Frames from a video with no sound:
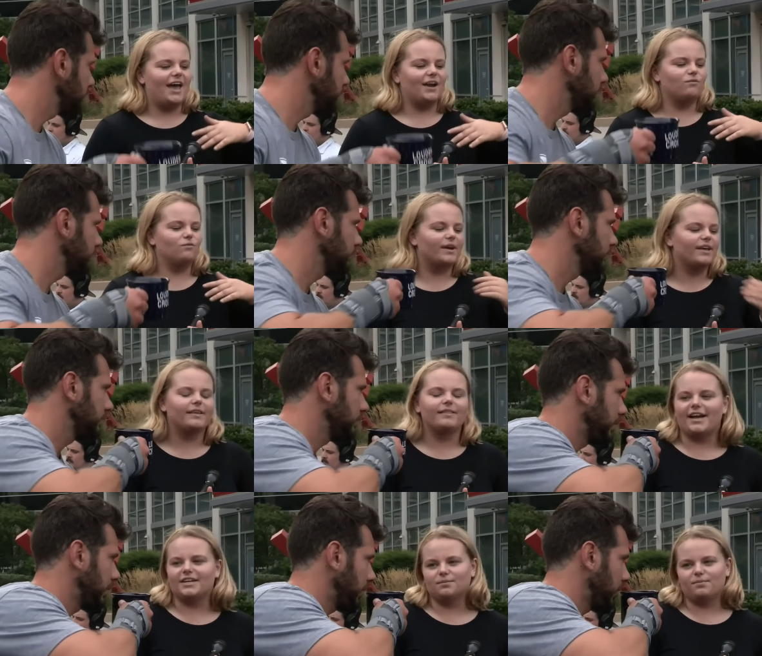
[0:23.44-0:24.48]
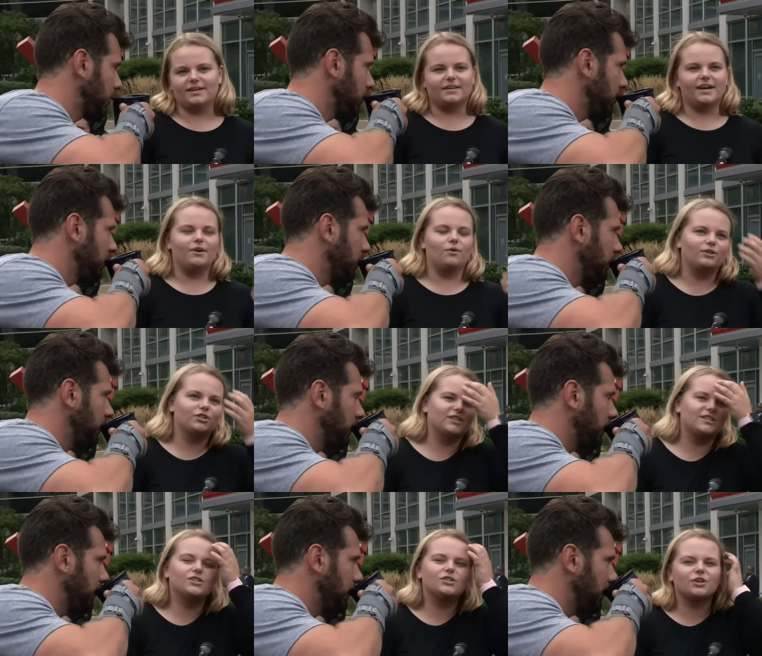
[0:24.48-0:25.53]
Speaker 1: and really liked the president or just
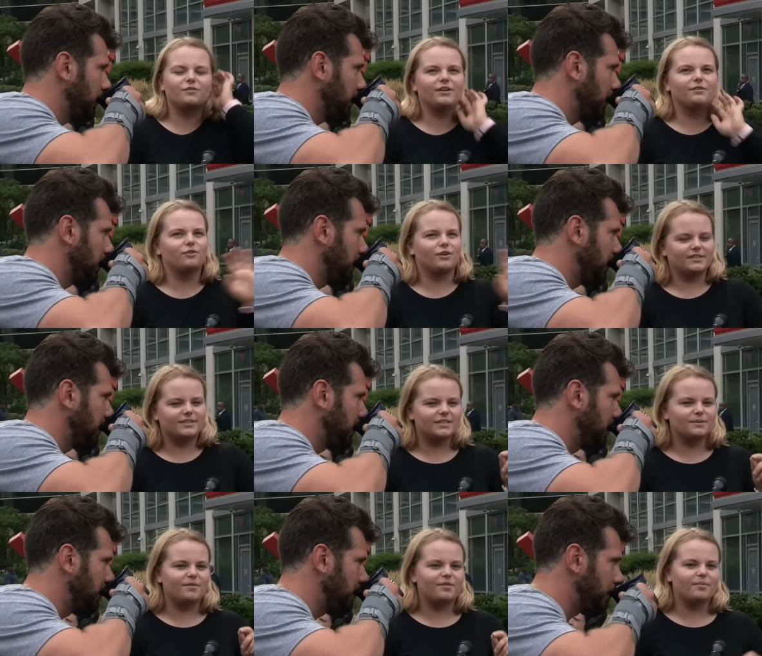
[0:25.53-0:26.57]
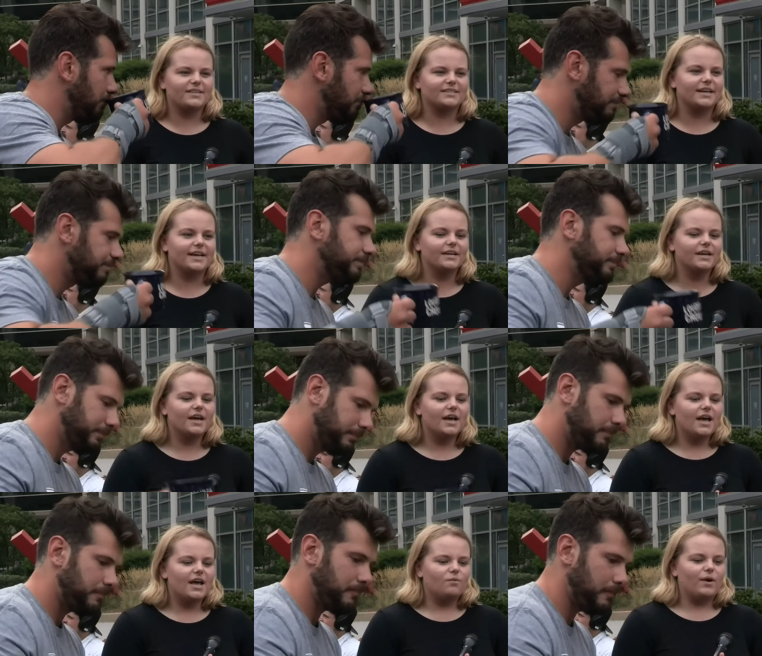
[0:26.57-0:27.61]
conservative criticism of the president,
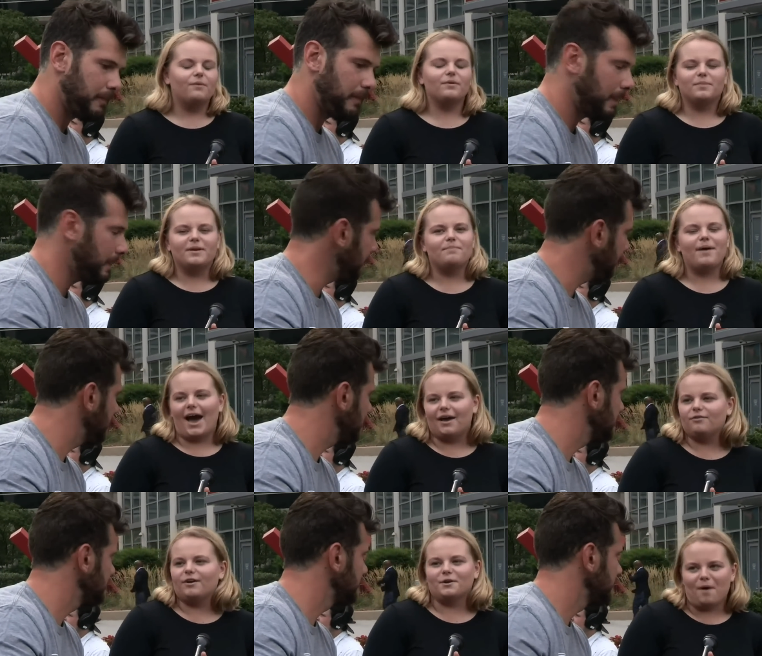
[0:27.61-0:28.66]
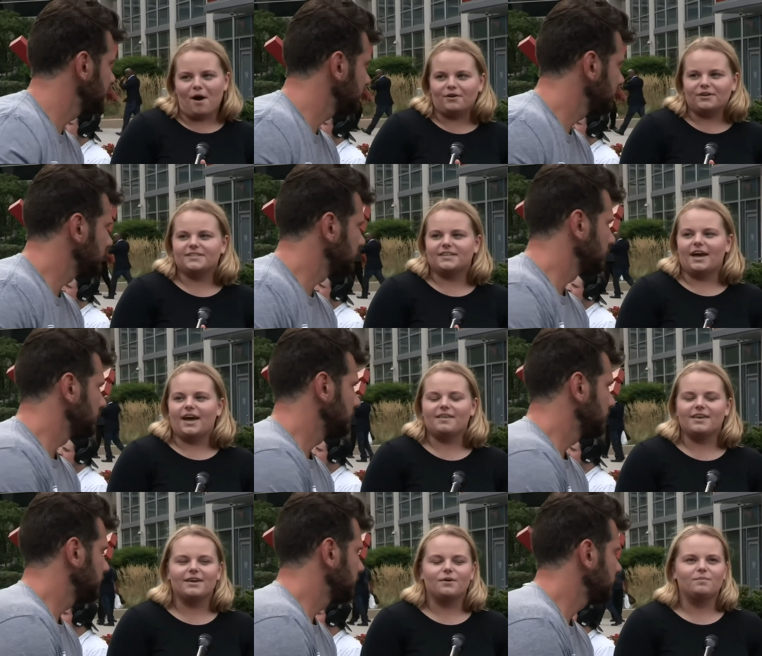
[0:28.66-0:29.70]
it would be bad for our democracy. I
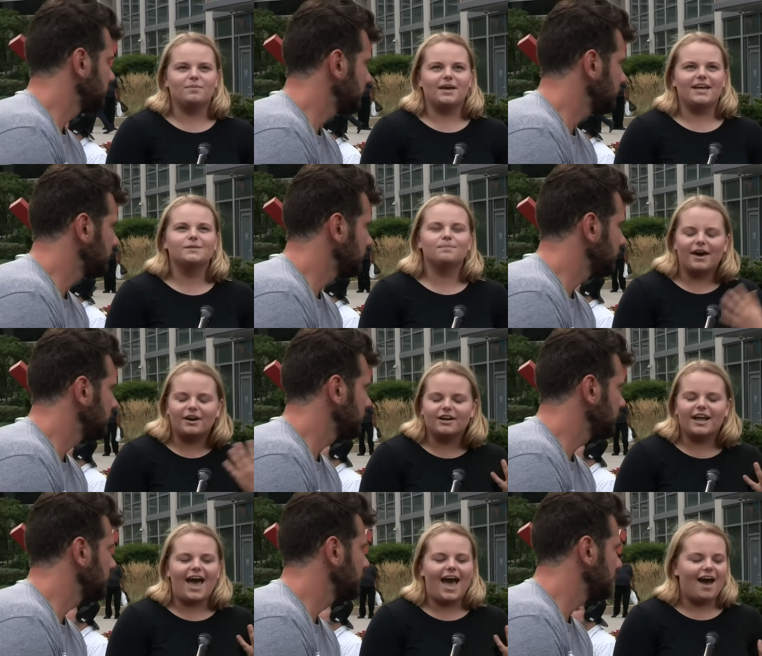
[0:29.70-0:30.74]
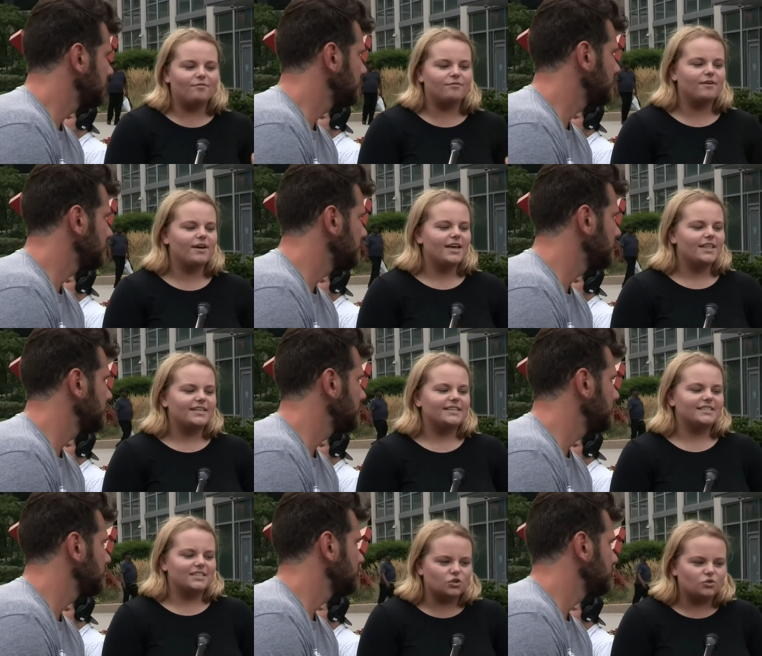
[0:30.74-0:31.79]
think it would be it's better to have these
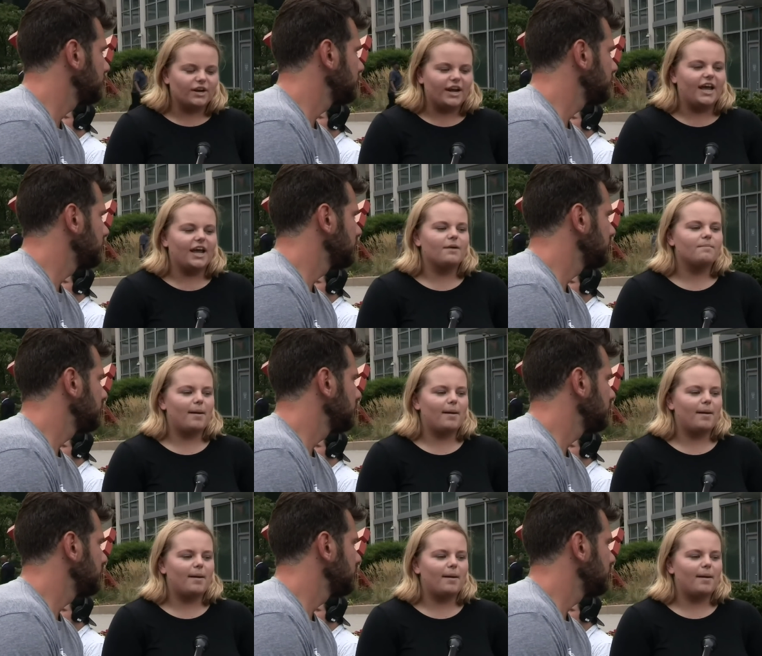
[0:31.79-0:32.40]
disagreeing